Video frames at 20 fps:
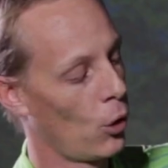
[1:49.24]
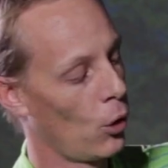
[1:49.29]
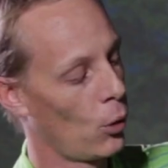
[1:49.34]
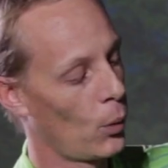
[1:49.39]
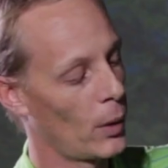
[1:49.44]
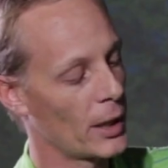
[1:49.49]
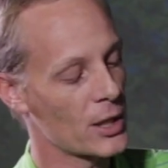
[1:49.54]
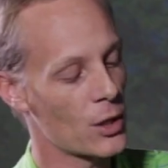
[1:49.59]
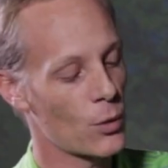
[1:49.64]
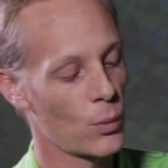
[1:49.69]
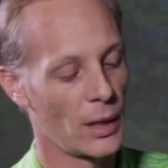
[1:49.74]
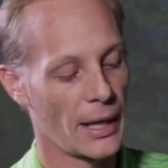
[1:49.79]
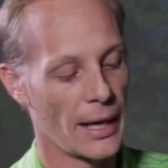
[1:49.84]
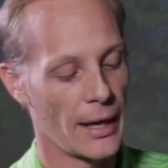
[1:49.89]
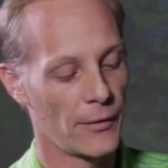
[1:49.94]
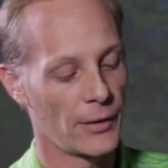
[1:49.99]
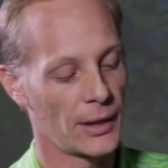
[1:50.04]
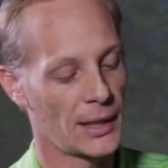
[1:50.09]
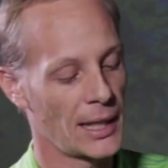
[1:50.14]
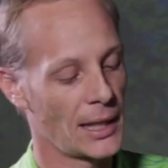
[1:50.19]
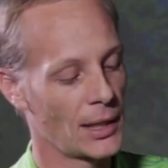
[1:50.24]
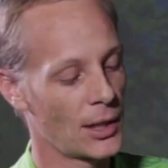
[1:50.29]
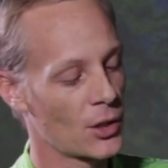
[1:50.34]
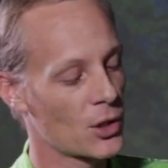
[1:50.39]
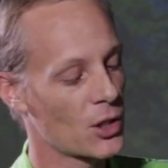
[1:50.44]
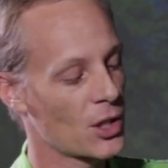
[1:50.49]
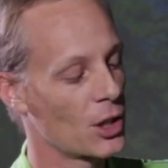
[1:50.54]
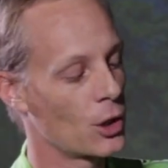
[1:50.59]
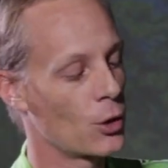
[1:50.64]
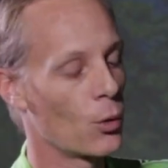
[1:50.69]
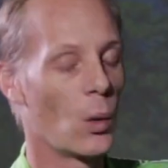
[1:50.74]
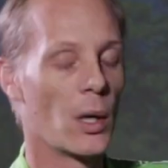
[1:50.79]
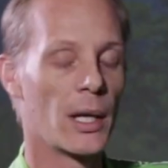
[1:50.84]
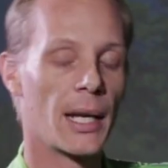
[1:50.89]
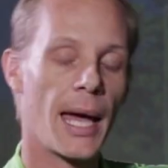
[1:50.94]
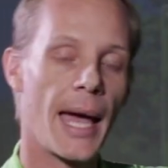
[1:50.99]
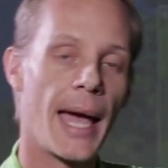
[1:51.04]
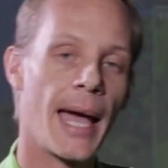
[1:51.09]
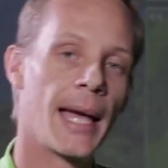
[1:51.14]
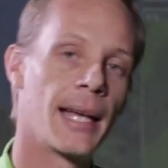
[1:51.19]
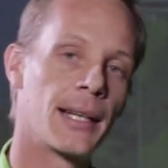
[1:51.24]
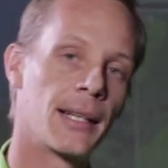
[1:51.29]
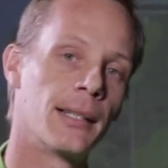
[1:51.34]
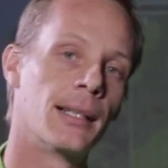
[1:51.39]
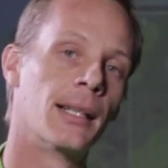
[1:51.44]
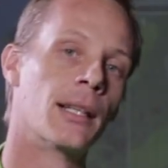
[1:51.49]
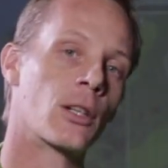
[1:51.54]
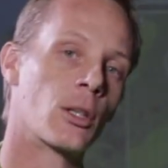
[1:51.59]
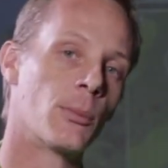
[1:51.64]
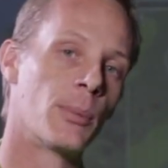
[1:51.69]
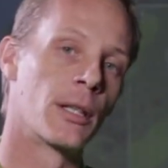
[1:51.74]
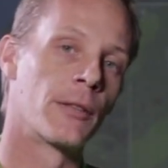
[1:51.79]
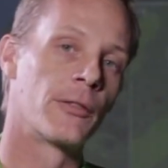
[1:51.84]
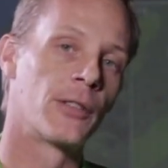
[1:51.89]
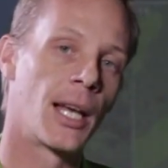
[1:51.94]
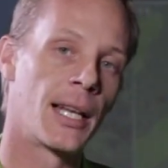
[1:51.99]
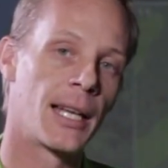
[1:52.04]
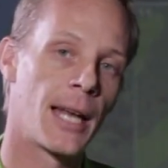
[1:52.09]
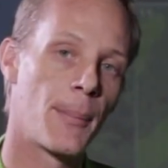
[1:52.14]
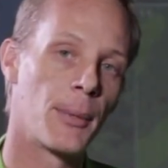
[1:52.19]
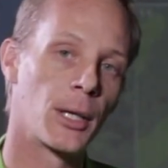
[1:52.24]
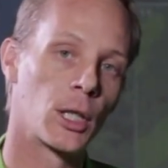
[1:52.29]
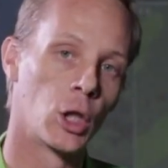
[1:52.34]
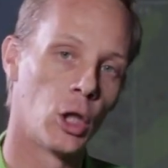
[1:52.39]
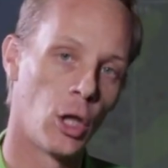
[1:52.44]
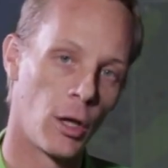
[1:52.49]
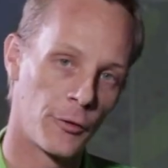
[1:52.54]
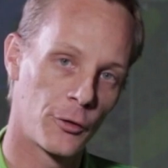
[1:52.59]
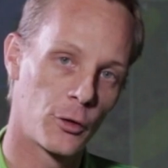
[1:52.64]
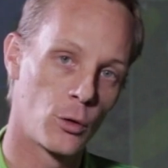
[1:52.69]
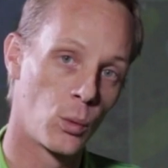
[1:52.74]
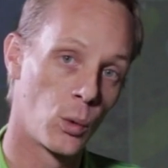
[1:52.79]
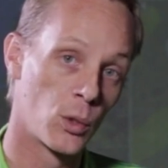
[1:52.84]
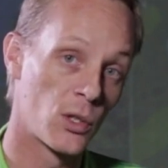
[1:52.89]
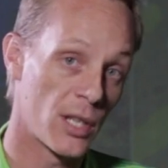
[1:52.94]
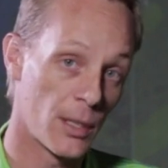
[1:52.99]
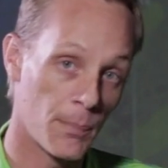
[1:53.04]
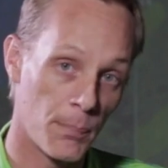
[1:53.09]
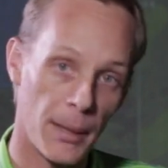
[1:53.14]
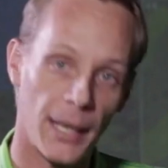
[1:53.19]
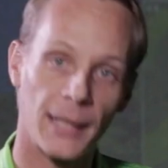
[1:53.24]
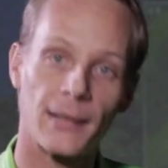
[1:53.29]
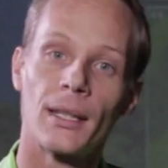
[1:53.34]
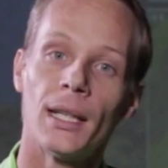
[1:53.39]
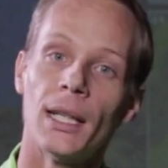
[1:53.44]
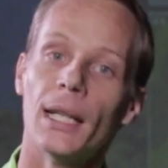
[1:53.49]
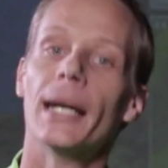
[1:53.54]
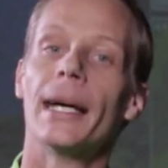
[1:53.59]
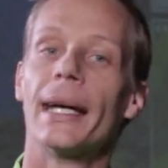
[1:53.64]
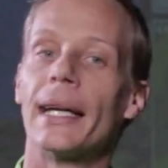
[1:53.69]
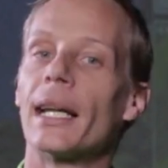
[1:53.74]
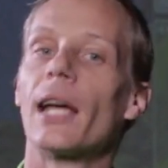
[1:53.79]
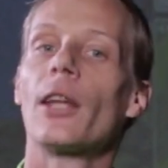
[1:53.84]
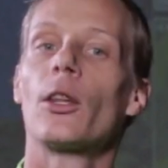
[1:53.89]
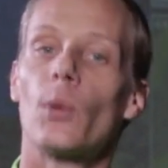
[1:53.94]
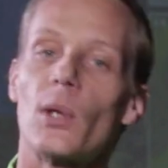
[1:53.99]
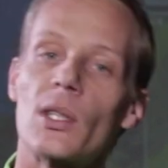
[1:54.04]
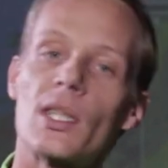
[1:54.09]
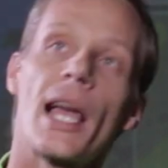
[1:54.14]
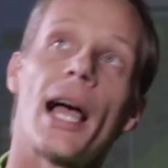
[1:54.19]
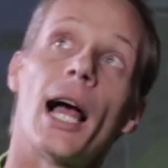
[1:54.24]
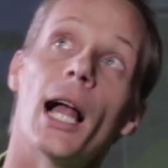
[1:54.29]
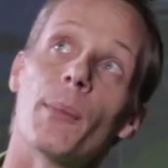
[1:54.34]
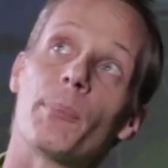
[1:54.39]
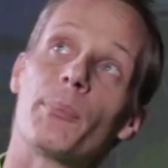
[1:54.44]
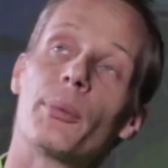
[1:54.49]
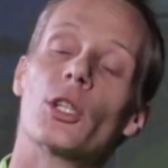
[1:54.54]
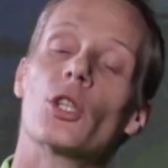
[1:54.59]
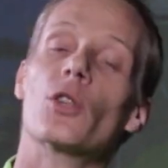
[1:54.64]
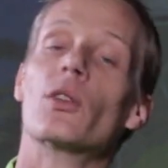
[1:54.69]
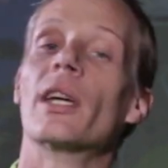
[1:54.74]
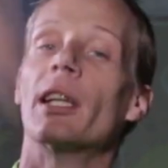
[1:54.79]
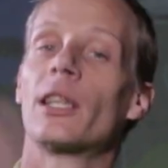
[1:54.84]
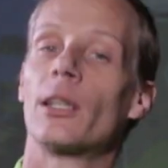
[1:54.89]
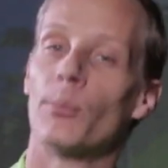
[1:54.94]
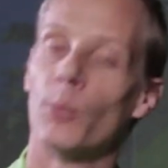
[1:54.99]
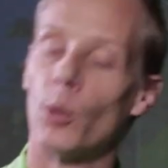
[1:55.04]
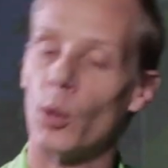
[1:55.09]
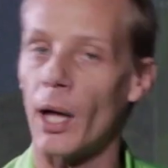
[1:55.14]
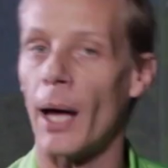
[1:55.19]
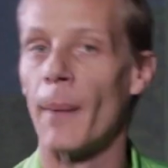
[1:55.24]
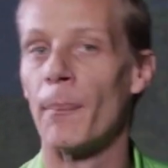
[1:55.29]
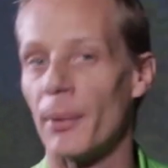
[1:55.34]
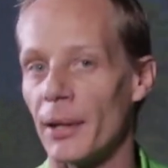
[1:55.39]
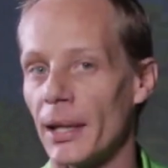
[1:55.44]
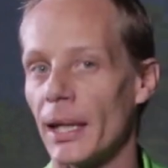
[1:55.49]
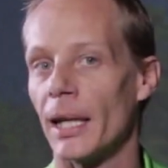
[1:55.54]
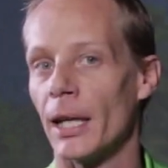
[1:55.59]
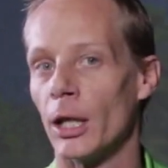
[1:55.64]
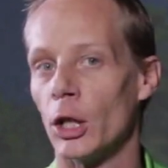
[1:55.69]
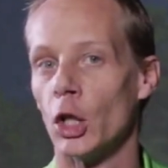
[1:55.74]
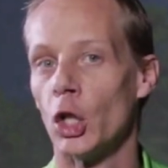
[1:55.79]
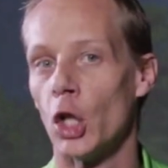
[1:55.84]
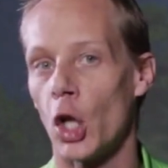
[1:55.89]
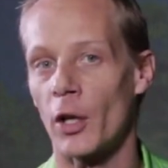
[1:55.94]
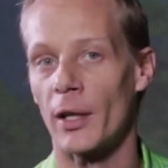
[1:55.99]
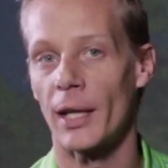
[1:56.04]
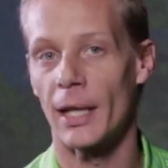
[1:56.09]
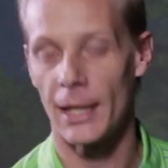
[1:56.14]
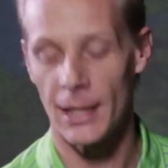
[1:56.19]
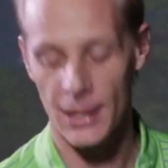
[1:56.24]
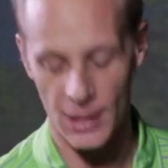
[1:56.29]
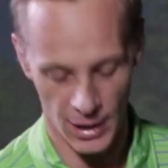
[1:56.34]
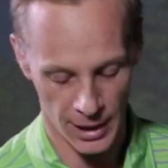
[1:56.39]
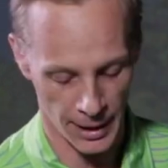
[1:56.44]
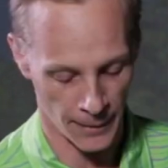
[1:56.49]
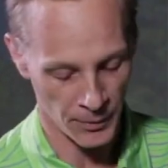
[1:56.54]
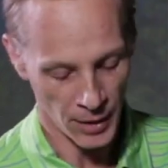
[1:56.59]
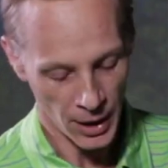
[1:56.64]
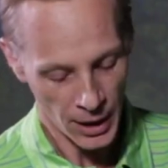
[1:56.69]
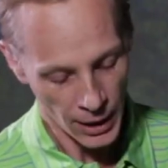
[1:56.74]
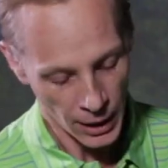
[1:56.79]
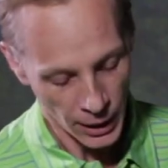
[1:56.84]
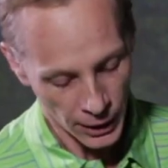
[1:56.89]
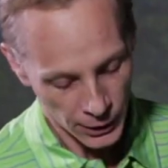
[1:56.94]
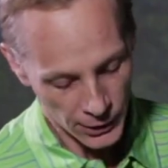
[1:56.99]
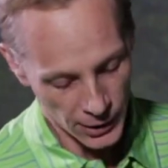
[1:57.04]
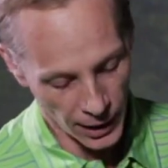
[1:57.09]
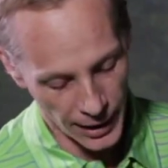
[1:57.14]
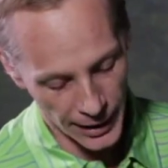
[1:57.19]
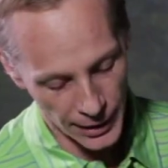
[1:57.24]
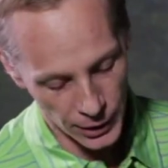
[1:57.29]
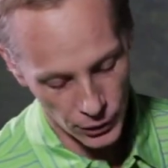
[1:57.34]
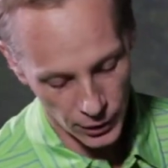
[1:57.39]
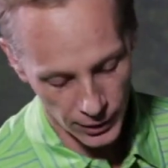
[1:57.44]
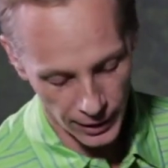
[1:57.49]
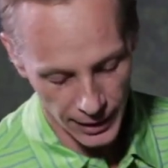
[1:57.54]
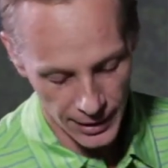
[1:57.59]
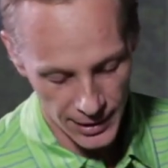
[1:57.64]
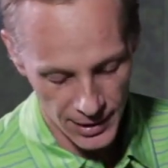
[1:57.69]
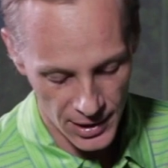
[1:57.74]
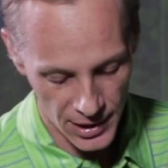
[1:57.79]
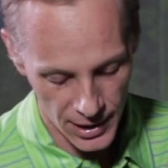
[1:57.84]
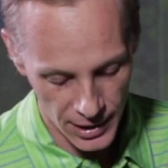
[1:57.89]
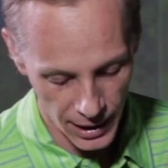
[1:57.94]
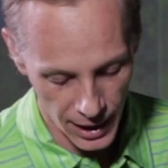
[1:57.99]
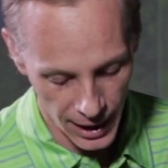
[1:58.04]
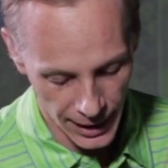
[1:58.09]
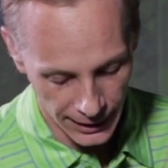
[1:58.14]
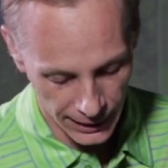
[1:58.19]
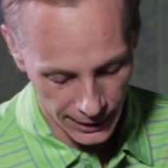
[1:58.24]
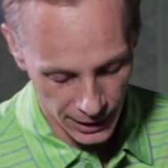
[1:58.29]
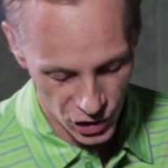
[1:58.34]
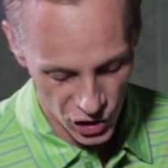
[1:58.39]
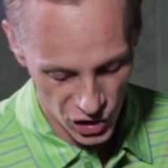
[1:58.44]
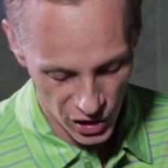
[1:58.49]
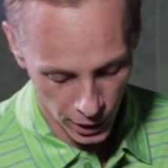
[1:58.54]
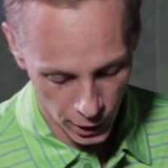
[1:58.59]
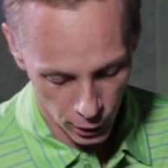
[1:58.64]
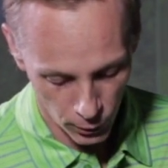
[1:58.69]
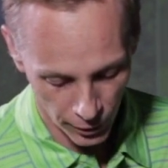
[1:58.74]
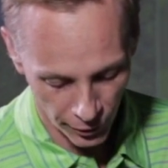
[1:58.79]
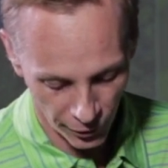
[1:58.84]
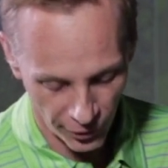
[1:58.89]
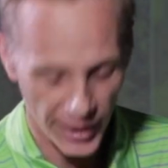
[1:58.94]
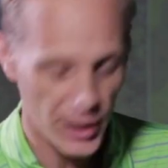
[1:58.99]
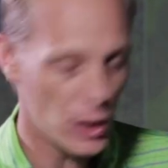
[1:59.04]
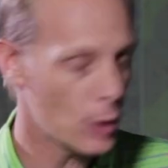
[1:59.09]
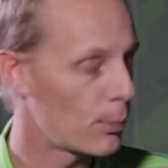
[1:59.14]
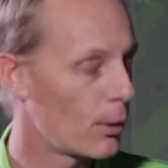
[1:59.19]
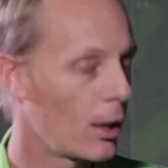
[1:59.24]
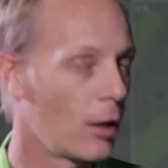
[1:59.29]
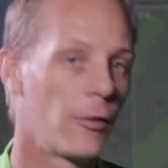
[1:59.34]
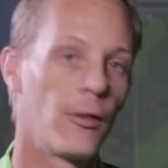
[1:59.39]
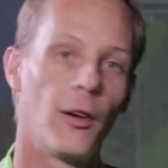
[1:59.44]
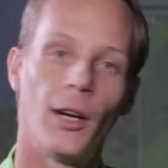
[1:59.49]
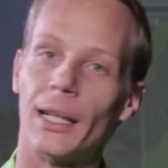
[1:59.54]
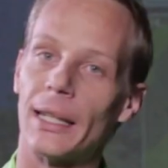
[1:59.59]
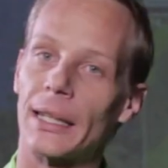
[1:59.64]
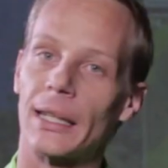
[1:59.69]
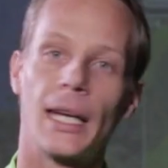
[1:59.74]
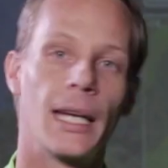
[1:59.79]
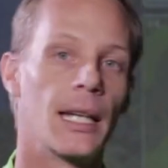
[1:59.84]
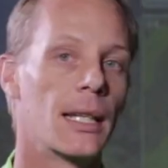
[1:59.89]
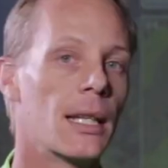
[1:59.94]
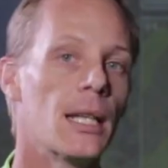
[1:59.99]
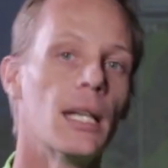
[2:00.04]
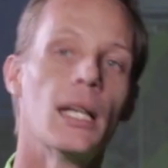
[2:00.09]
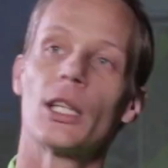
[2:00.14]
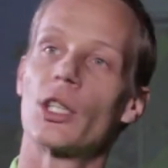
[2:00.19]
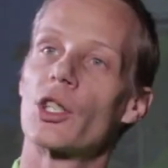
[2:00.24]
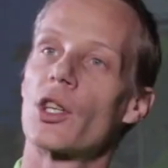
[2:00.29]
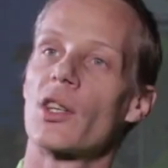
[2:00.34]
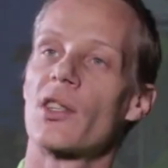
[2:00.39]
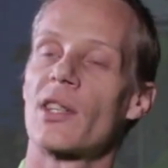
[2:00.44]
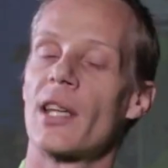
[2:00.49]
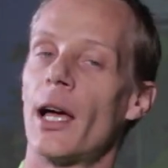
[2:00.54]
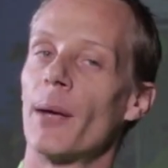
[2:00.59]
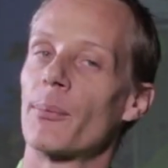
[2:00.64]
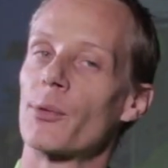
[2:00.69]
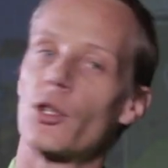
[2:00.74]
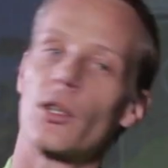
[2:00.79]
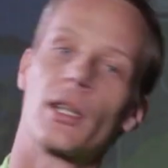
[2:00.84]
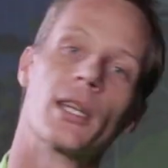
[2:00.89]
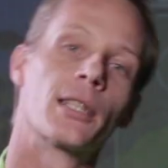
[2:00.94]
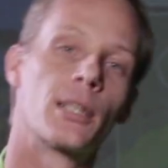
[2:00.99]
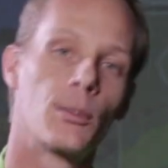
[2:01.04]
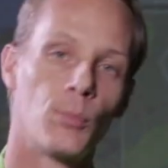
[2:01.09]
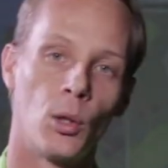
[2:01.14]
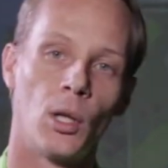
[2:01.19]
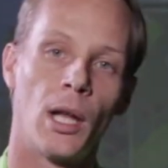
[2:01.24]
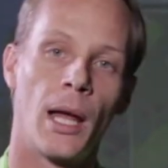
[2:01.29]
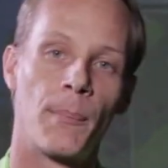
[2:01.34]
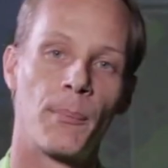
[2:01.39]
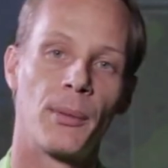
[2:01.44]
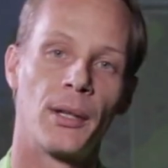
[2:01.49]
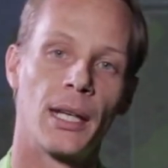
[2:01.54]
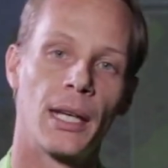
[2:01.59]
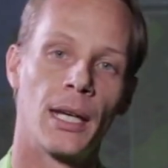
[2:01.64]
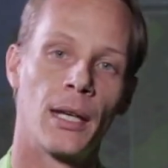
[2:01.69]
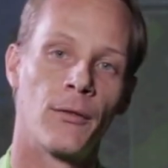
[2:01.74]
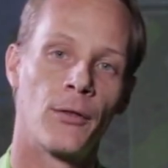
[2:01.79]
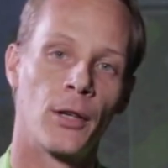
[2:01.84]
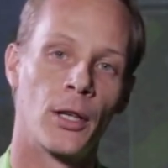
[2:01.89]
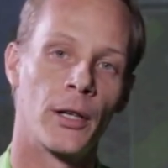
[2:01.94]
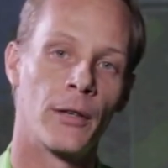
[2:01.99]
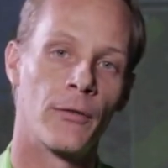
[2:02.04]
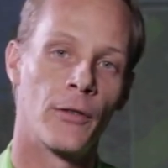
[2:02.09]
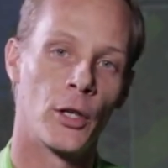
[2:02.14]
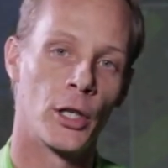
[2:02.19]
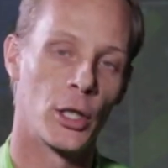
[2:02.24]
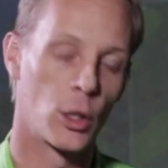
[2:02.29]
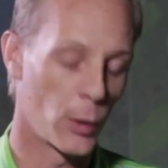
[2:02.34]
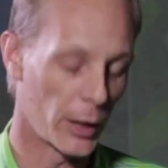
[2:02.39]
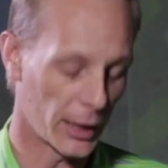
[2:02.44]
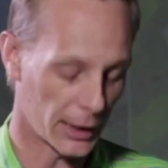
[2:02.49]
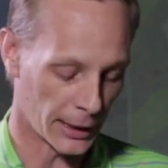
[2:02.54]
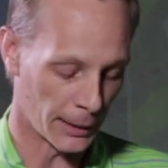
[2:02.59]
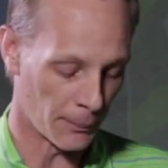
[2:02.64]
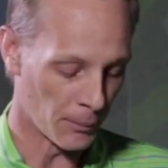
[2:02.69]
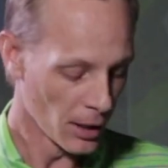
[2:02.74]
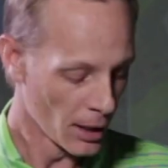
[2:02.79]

always will have a tendency to want to add a little bit of dynamic loft towards impact. In other words, helping you get the ball up in the air a lot easier. Tie into that a slightly shallower face profile, again, just helps you get the ball up in the air very, very quickly.